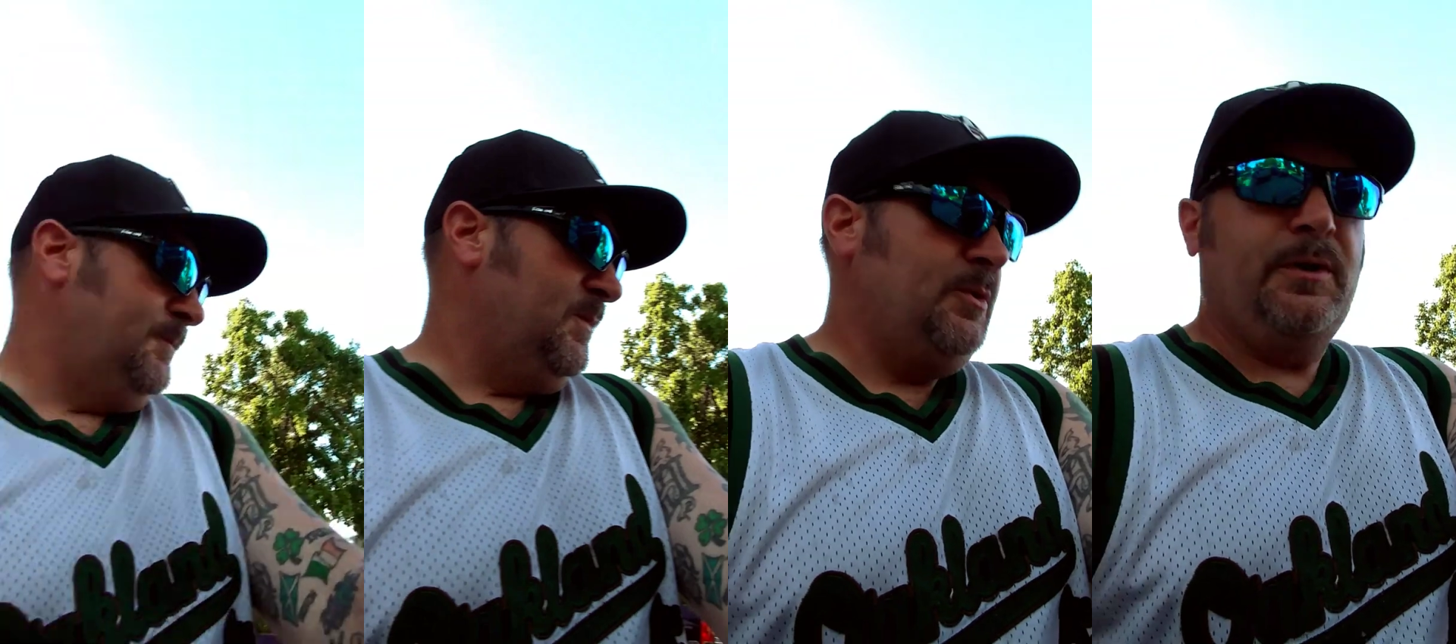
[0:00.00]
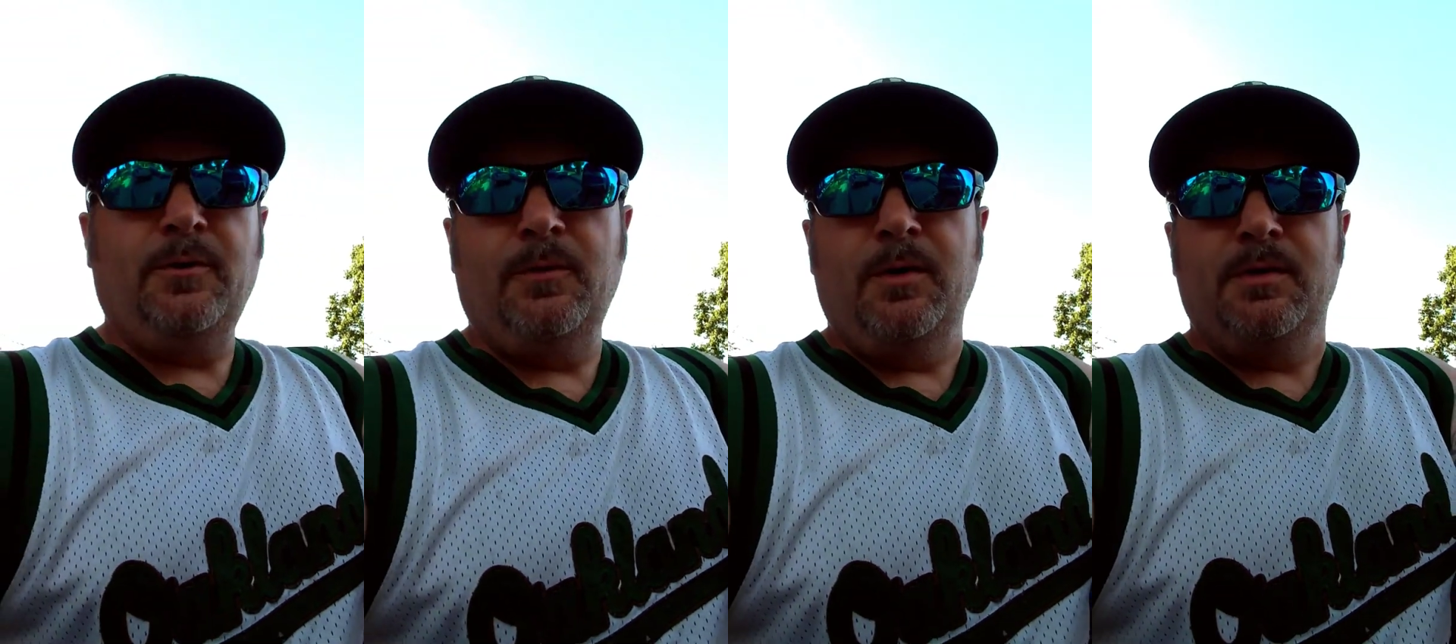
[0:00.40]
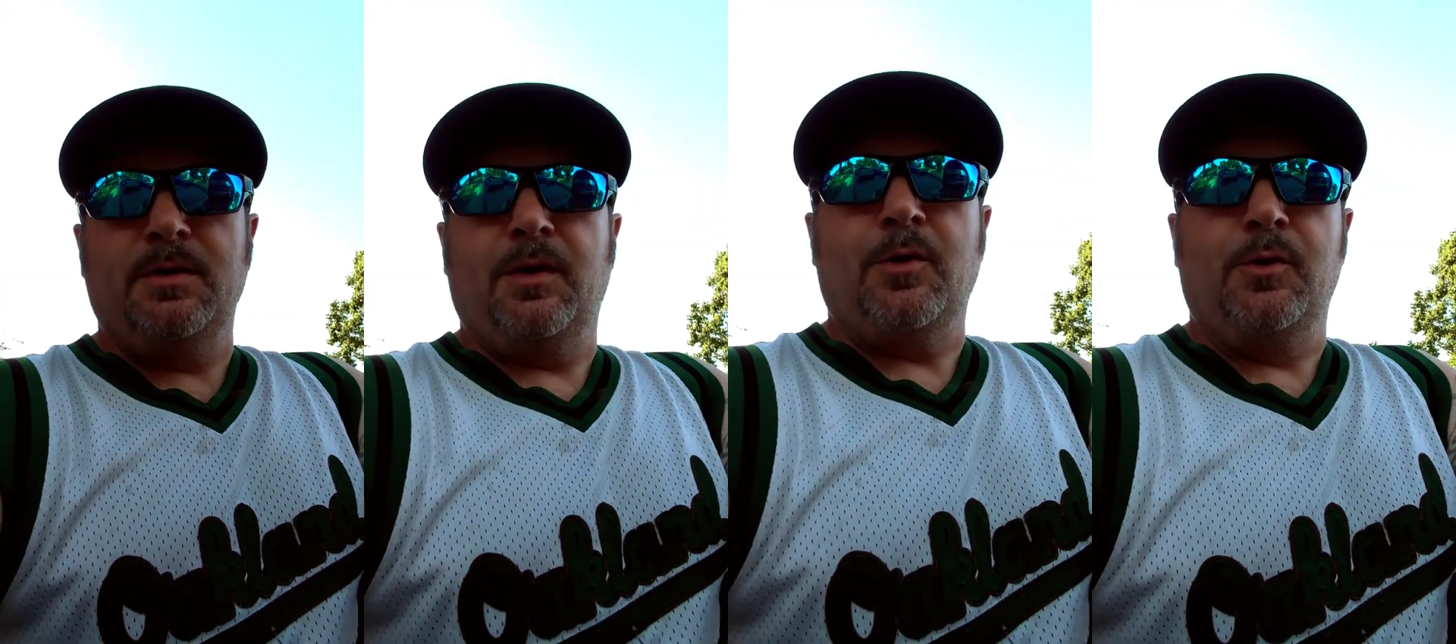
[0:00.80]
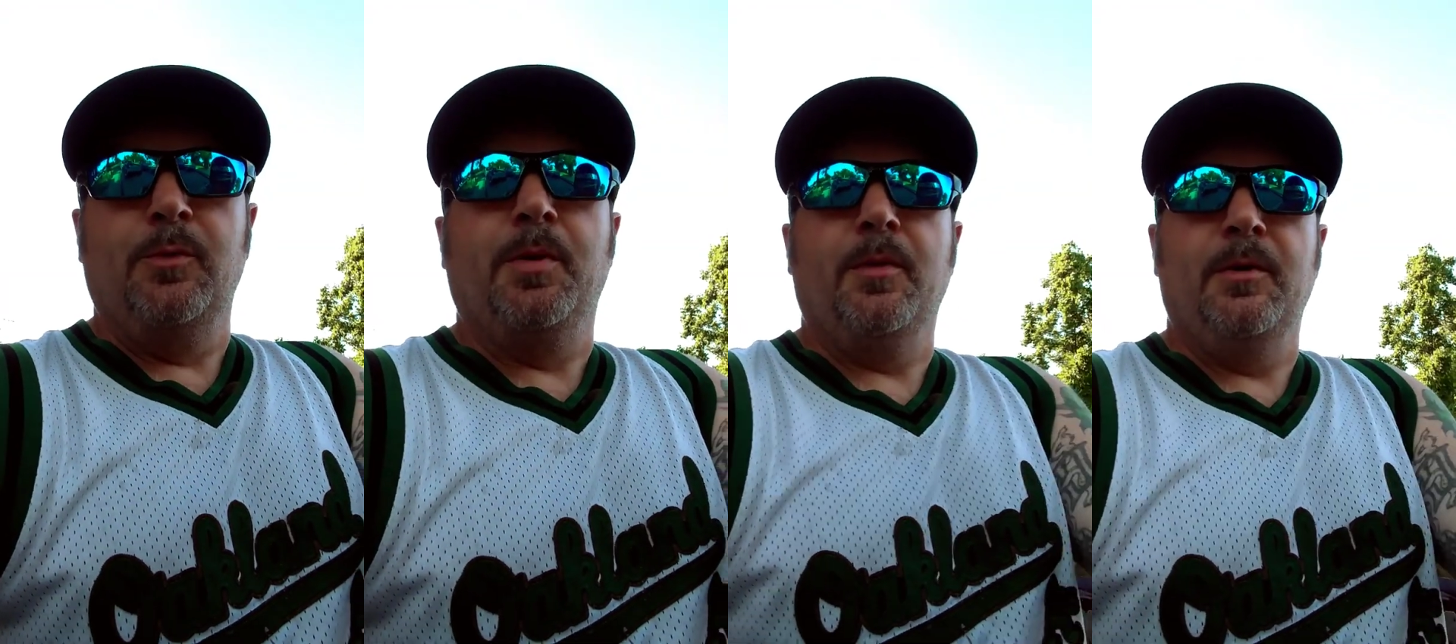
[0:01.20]
So I don't want nothing too
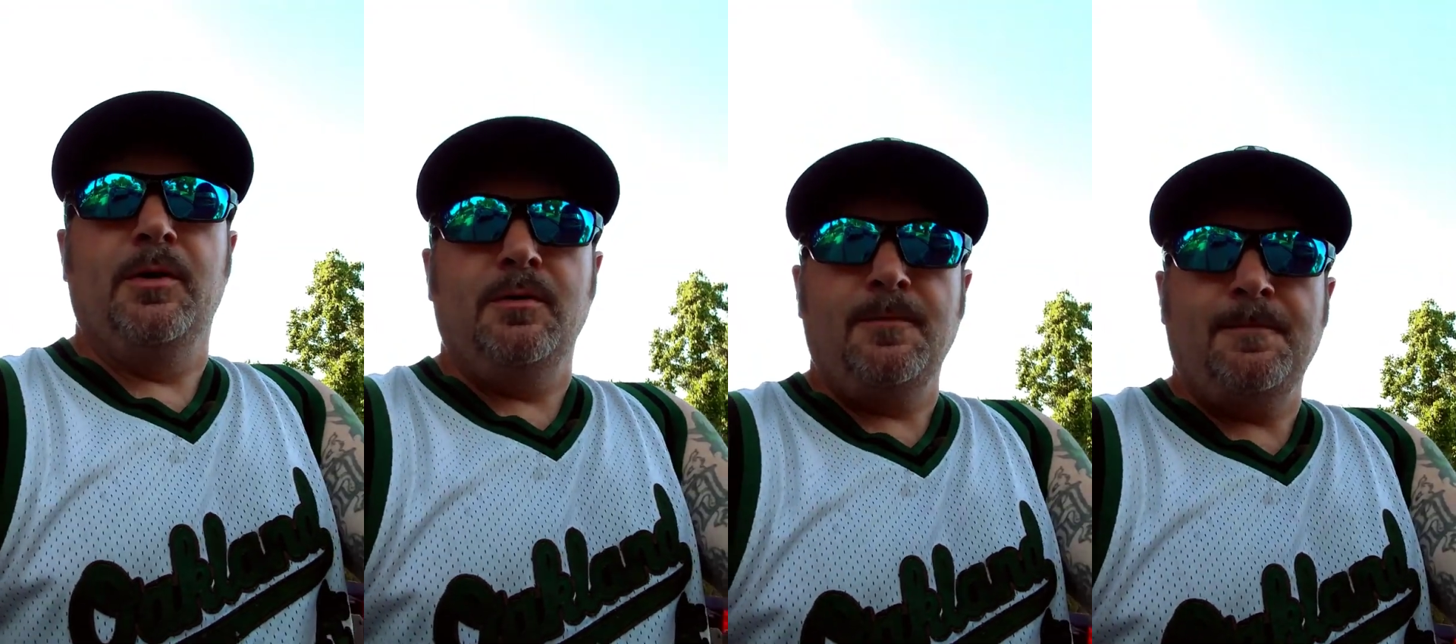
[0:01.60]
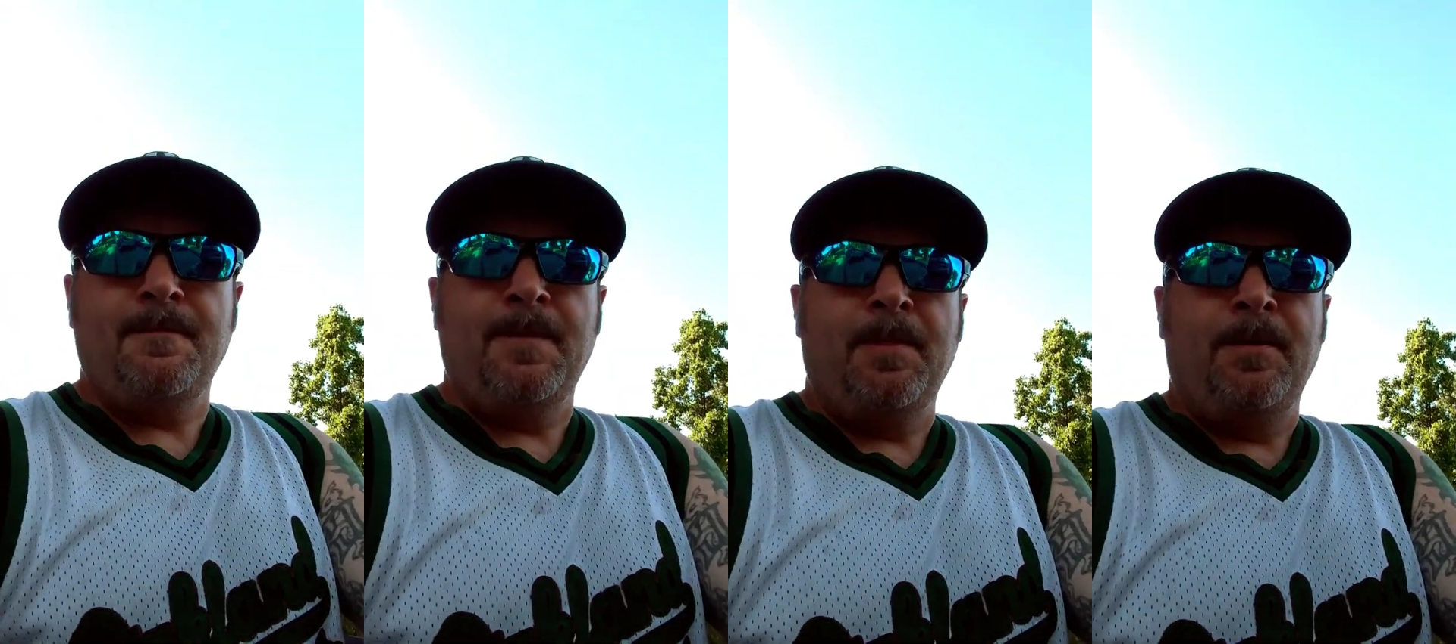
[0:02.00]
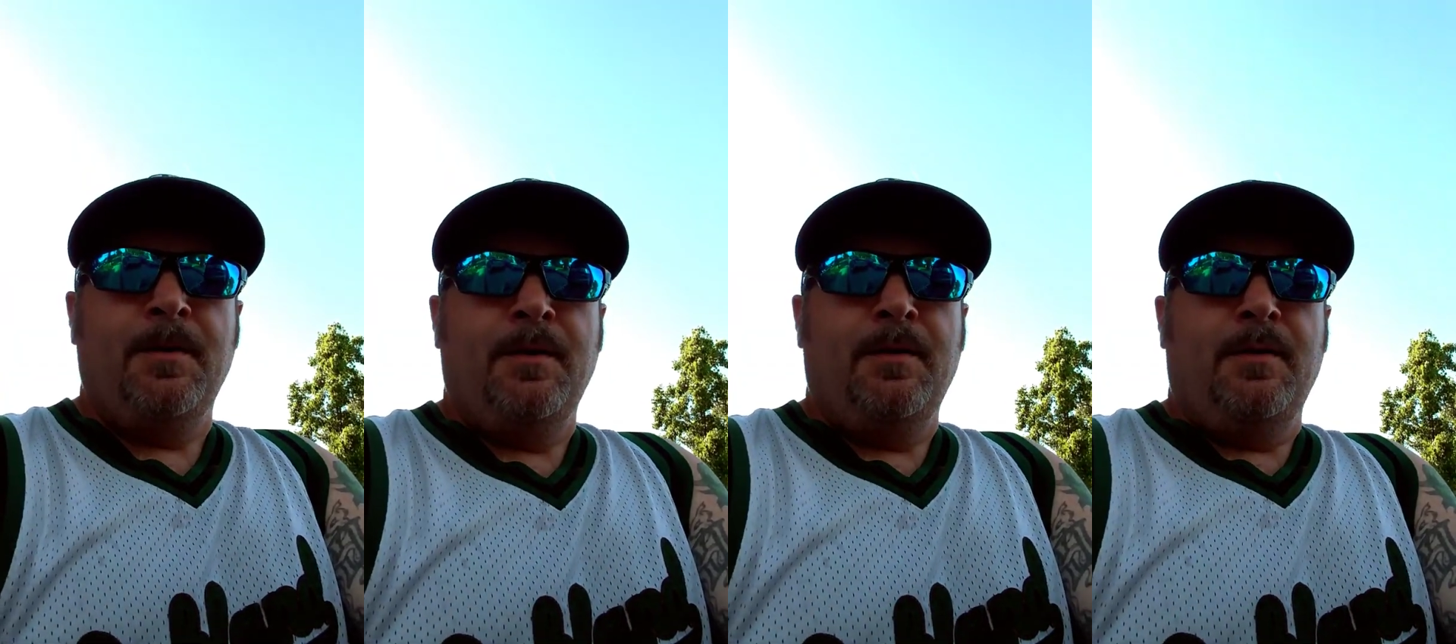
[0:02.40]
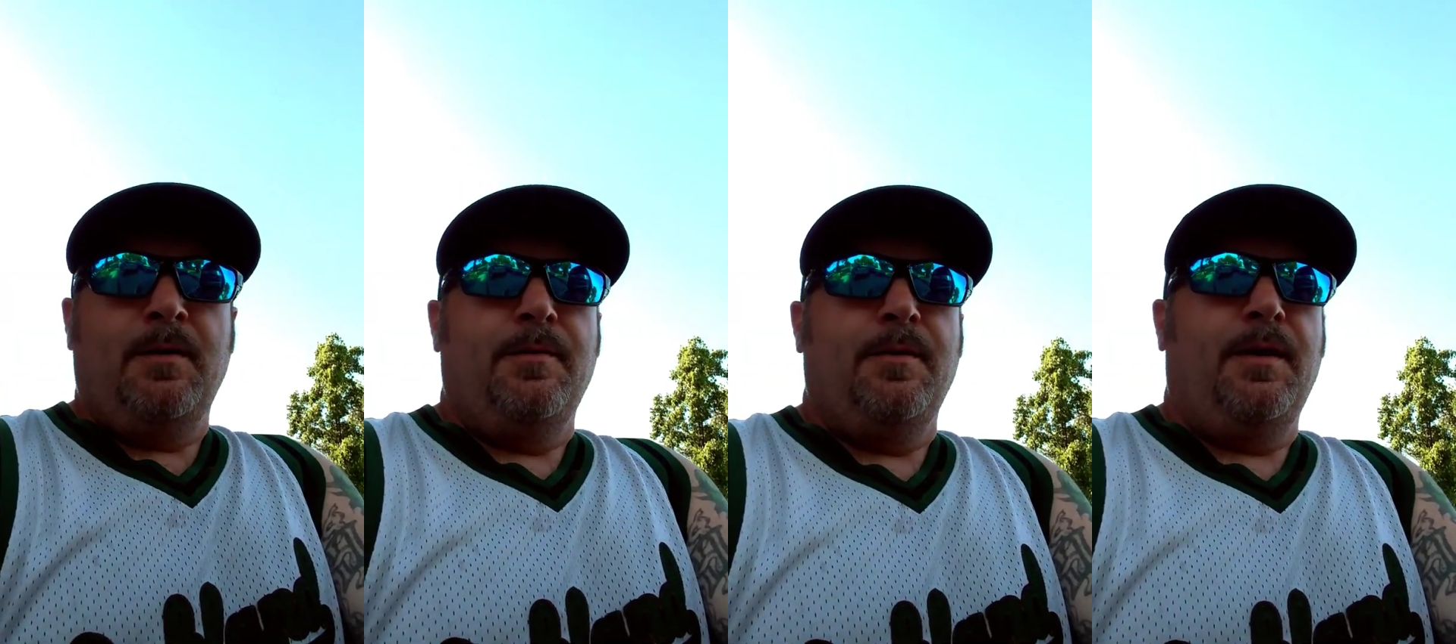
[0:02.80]
permanent.
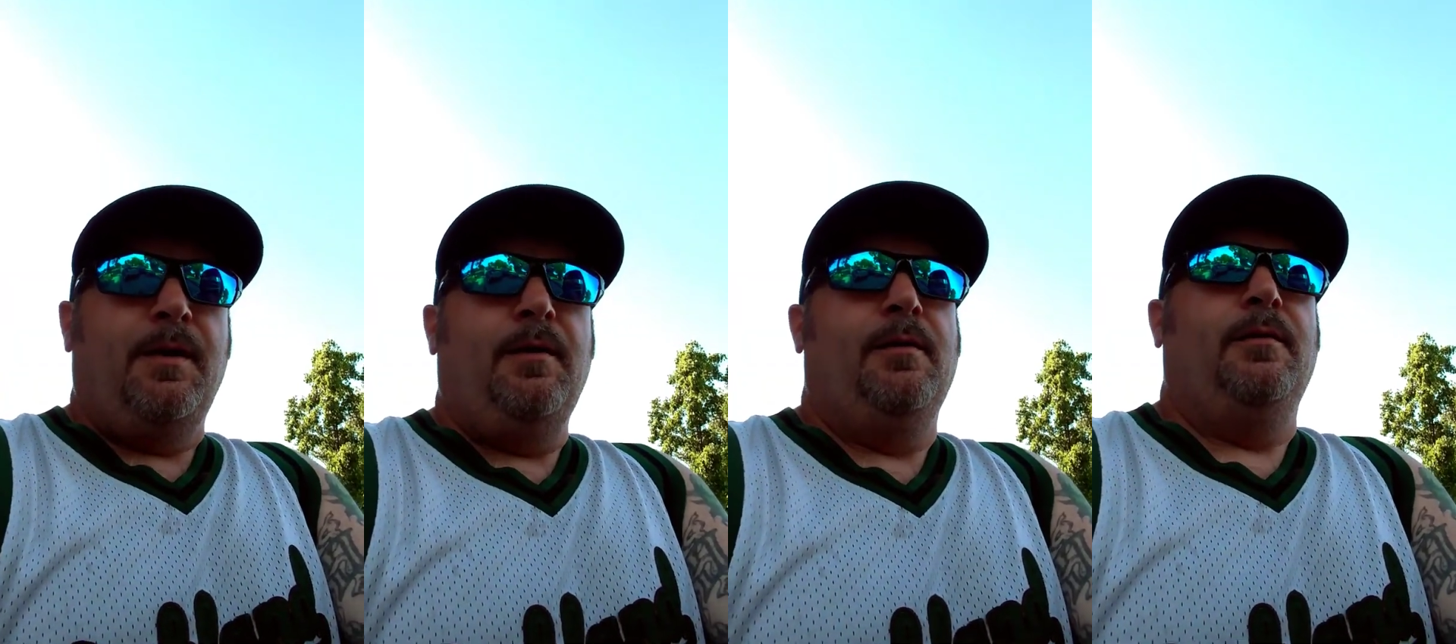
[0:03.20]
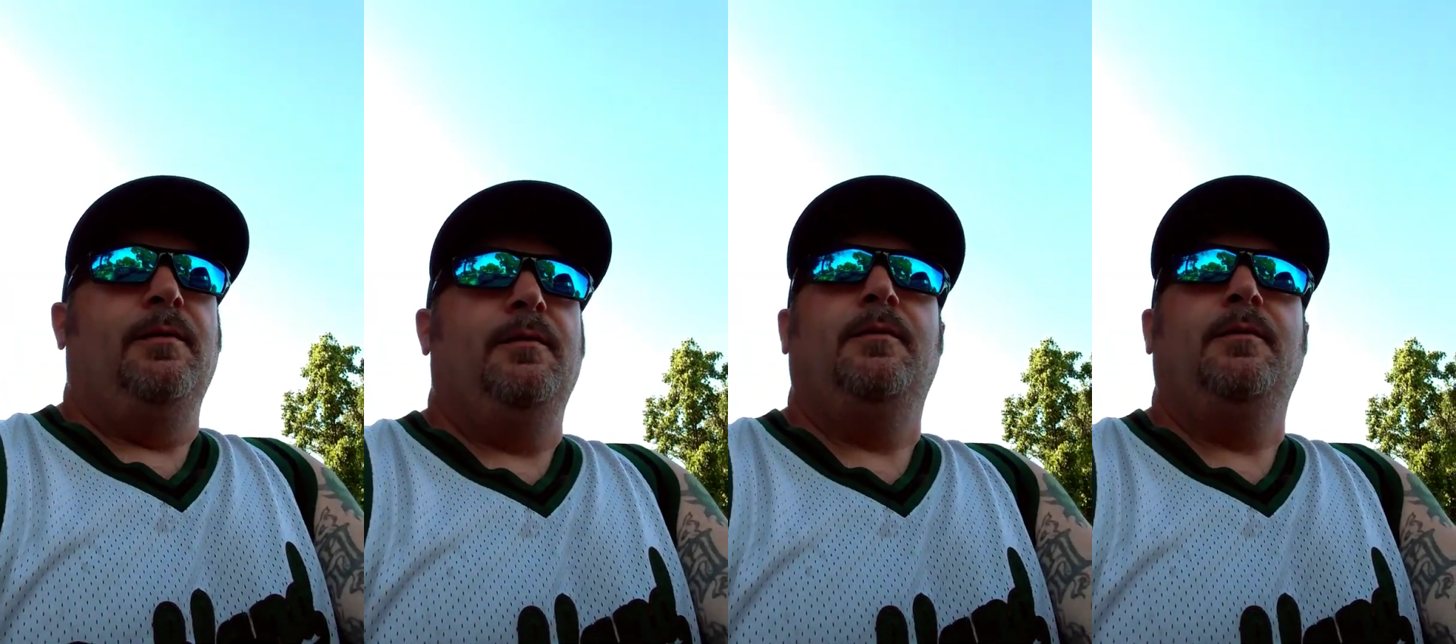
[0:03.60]
And